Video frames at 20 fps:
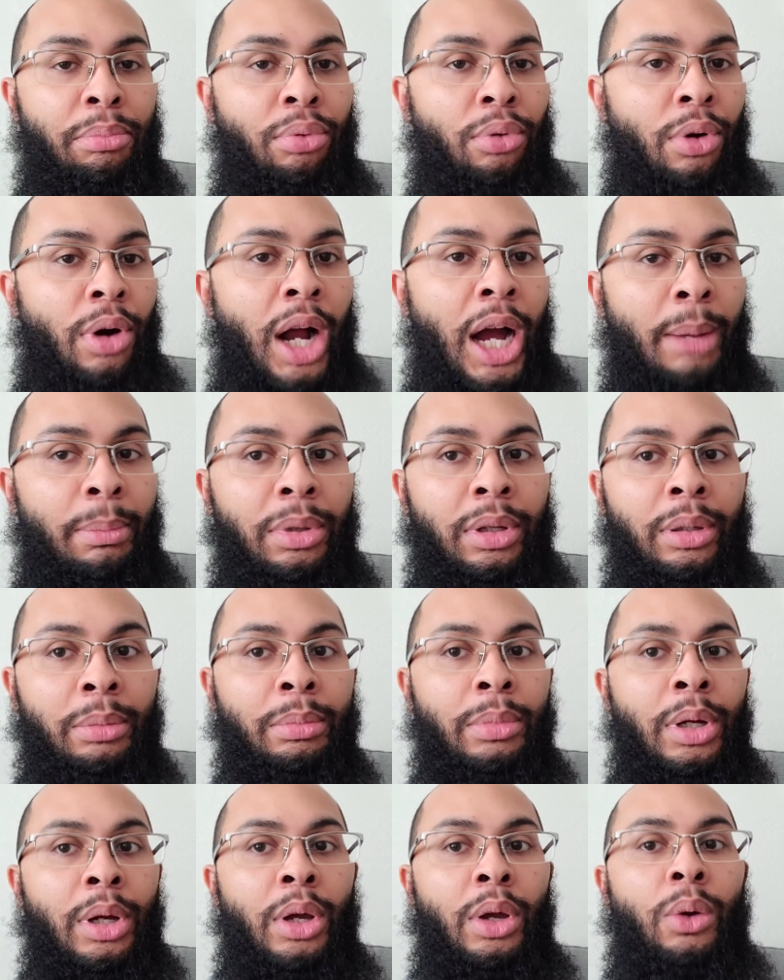
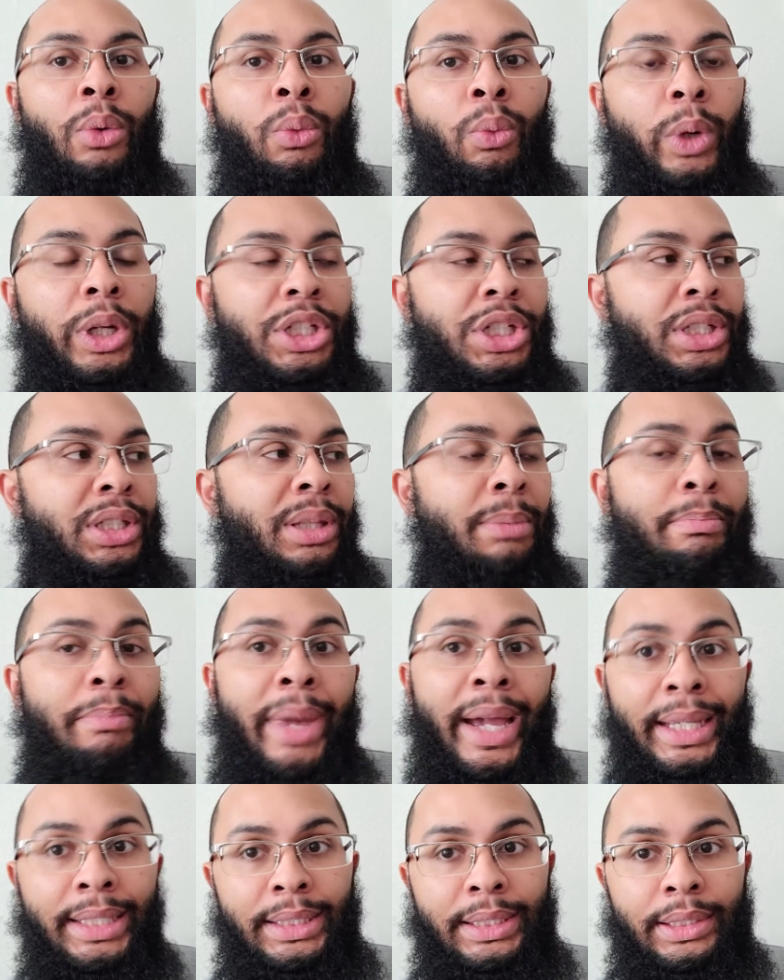problem, which is the
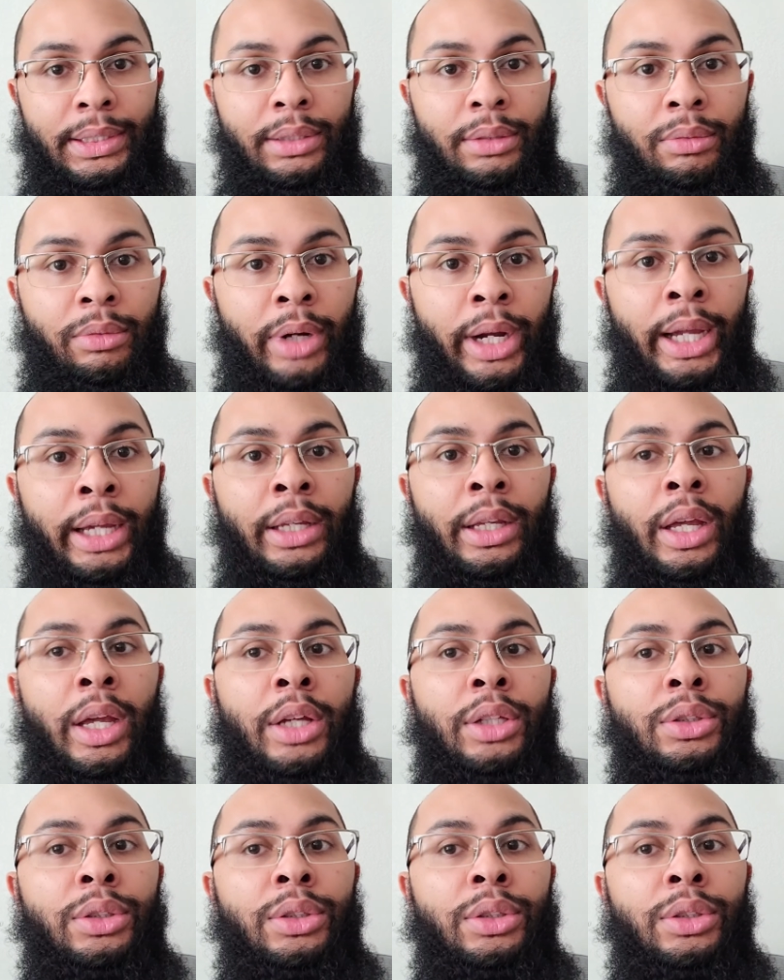mess, right?